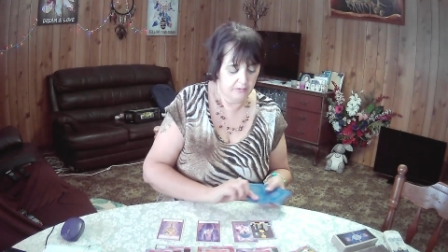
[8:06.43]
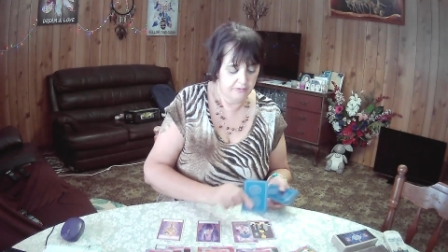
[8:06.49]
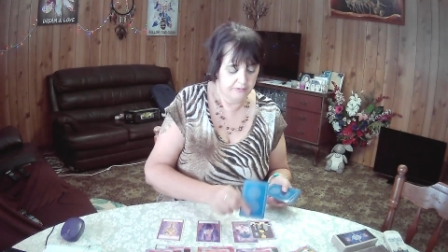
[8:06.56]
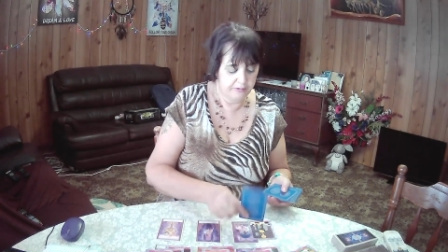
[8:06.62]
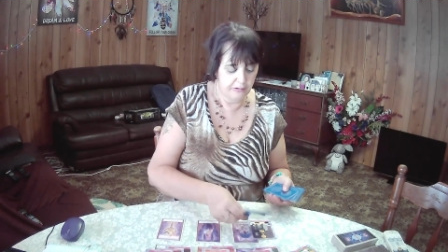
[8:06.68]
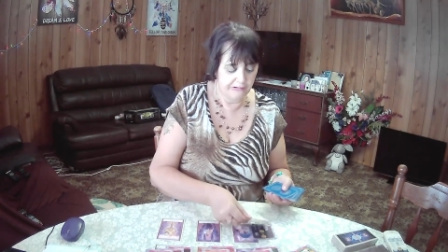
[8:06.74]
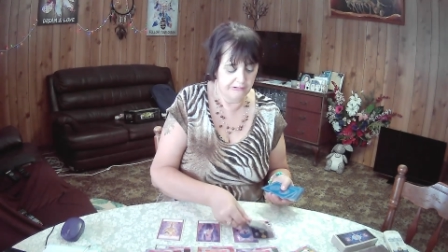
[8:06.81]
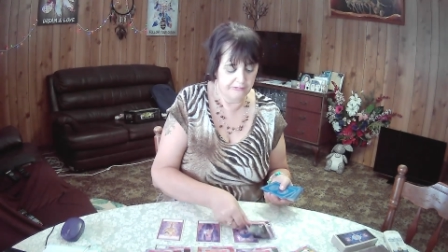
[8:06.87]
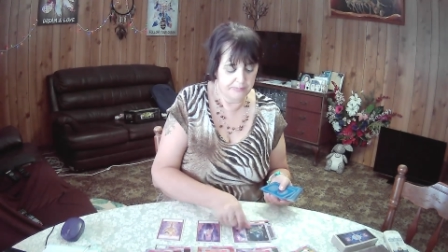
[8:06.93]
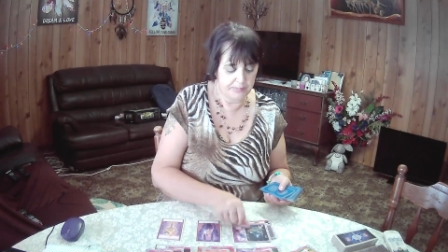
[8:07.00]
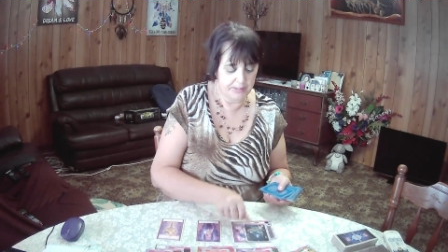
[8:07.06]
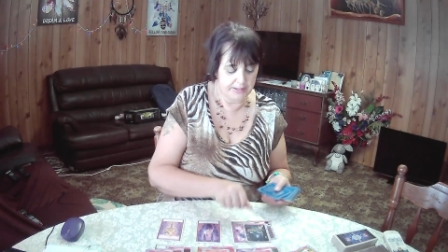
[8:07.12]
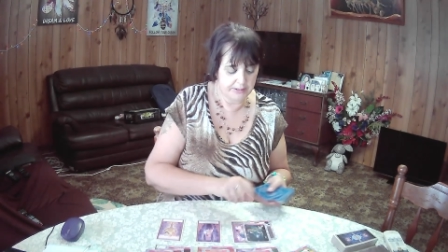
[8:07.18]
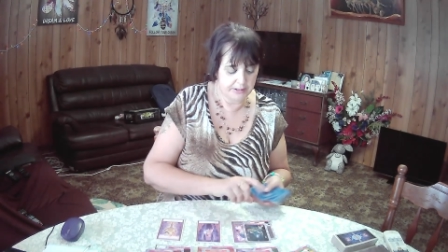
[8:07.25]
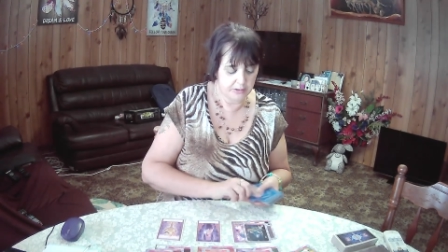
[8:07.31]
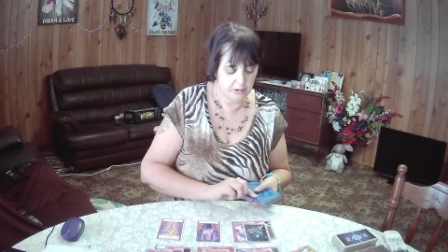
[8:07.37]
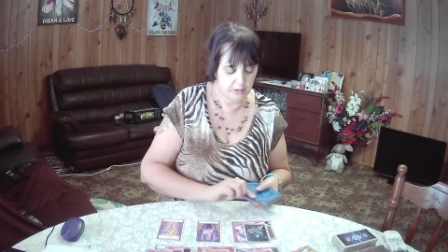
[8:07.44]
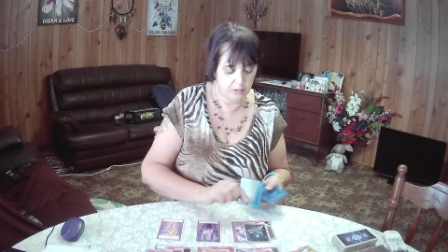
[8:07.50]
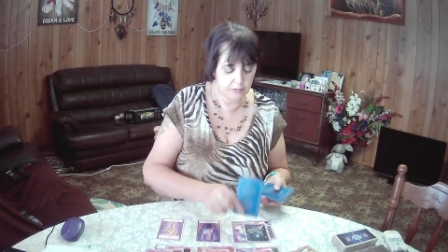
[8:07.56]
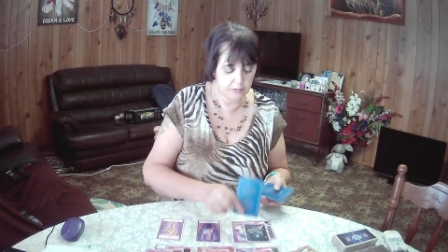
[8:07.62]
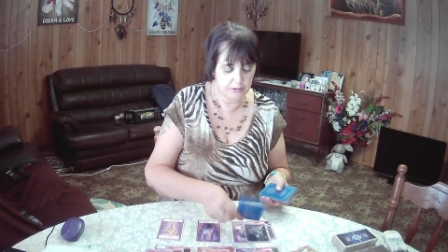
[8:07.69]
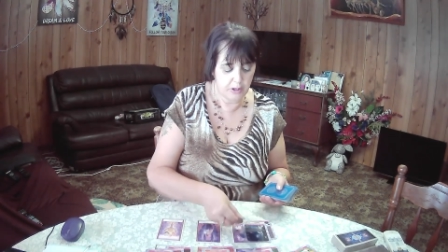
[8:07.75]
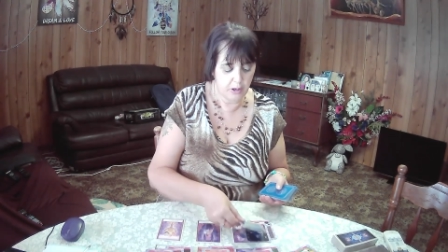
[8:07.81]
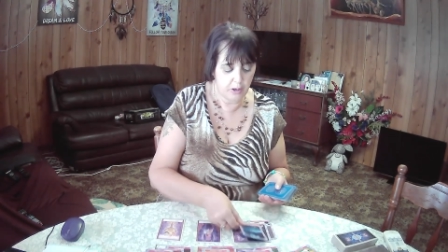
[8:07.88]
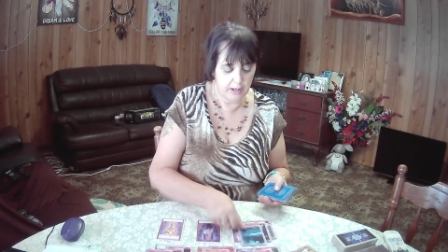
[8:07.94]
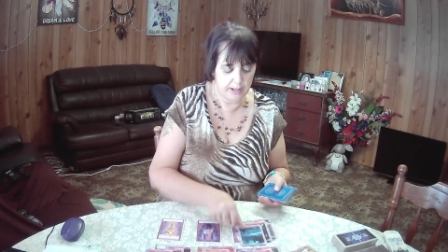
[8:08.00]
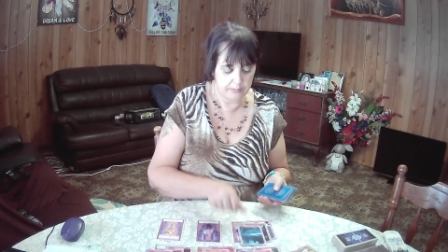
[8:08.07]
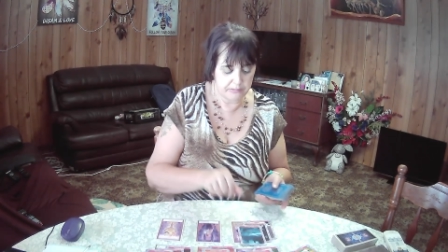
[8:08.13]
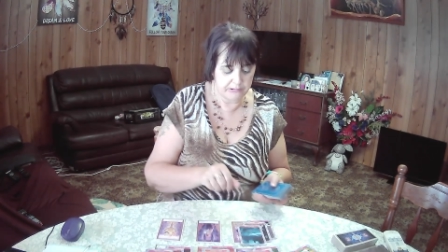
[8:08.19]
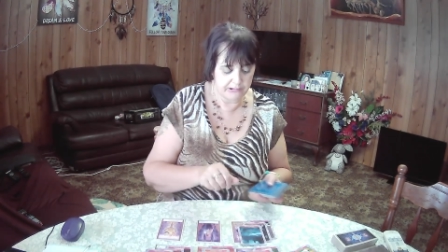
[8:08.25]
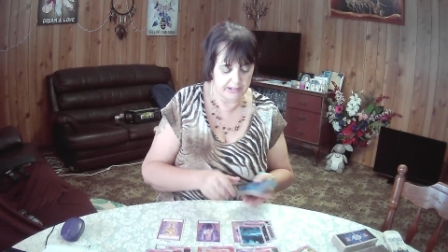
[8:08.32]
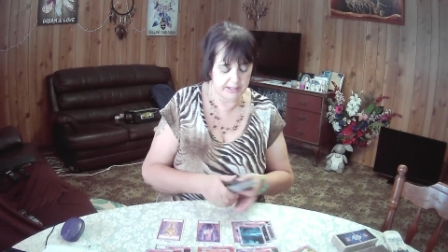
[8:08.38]
Four of Pentacles, High
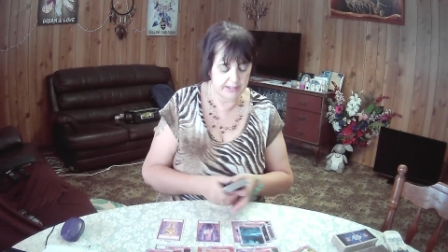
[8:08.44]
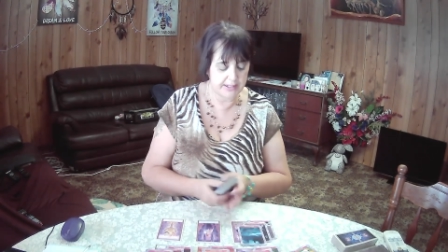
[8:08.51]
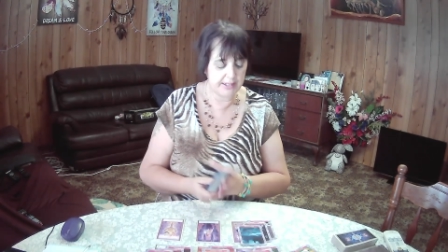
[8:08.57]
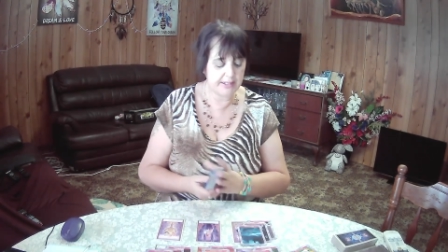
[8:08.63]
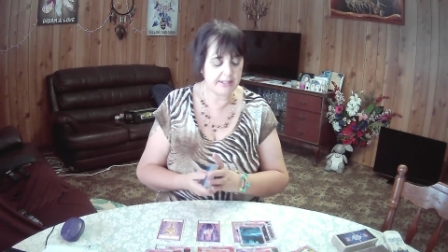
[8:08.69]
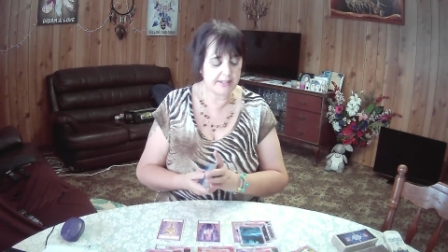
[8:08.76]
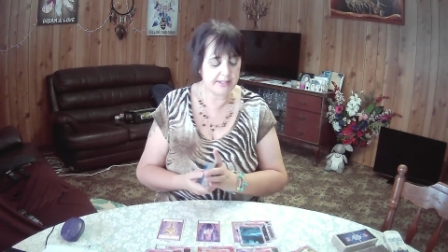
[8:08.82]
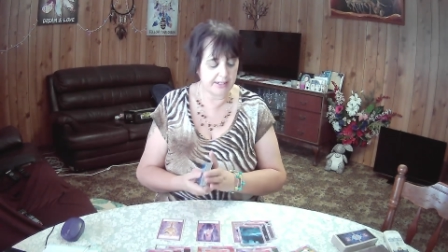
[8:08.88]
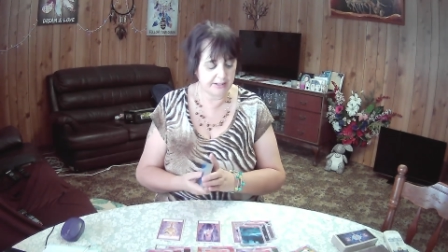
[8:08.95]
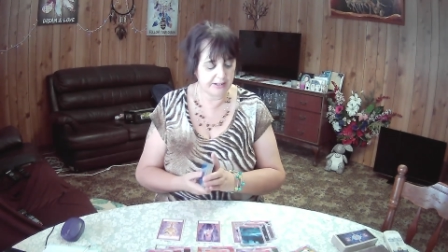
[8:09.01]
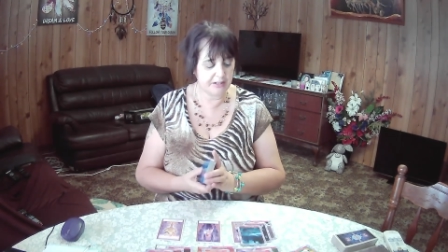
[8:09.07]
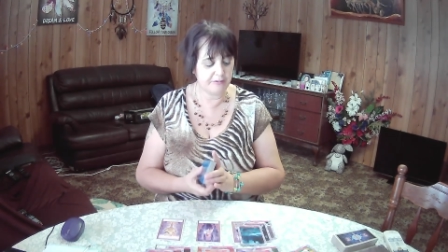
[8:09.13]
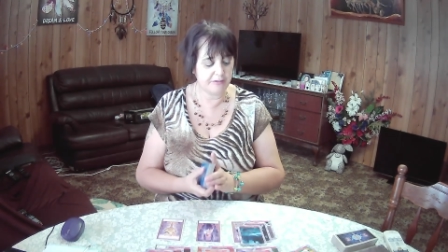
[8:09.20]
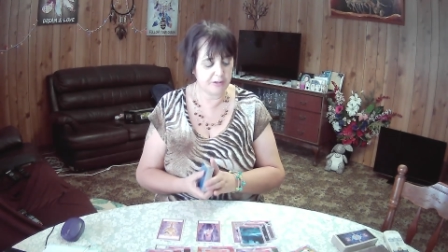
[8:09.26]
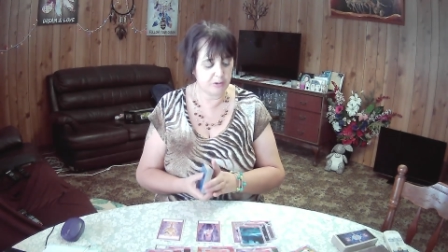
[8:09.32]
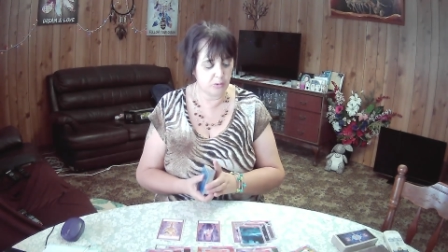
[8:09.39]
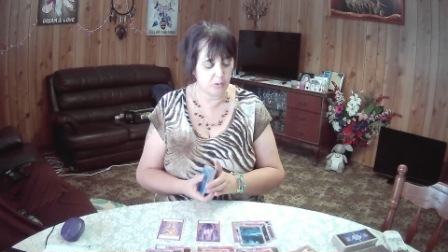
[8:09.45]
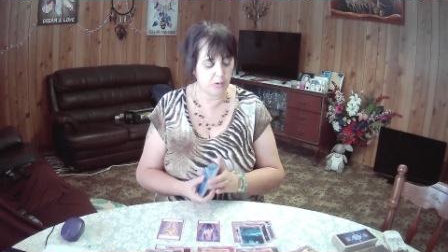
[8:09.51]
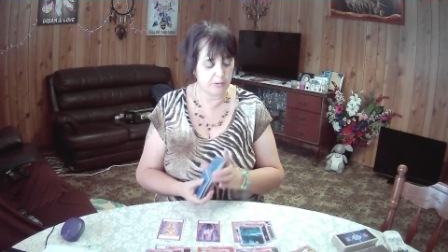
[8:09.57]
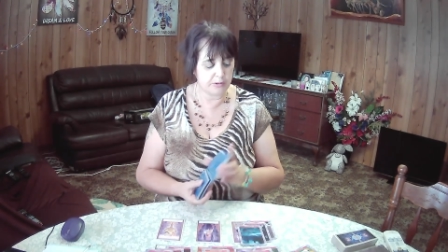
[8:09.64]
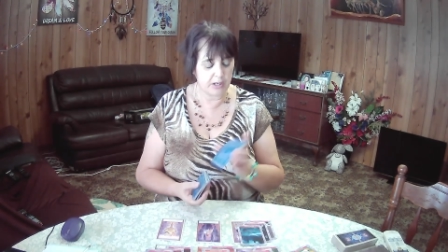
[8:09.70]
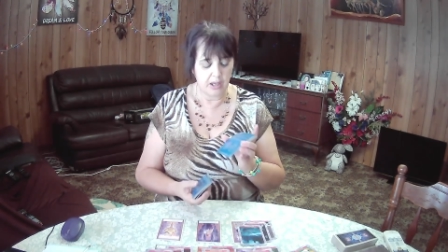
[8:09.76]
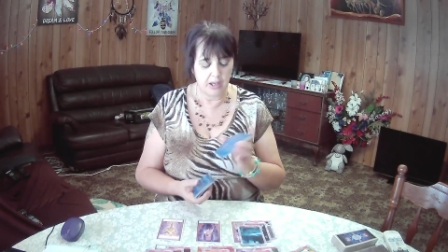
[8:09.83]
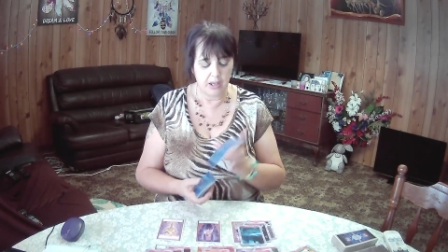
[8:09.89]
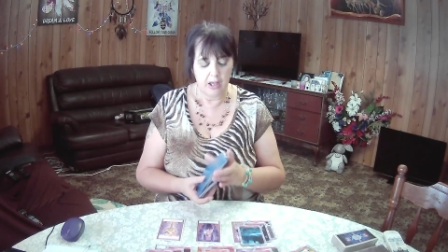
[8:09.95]
Priestess, Six of Swords.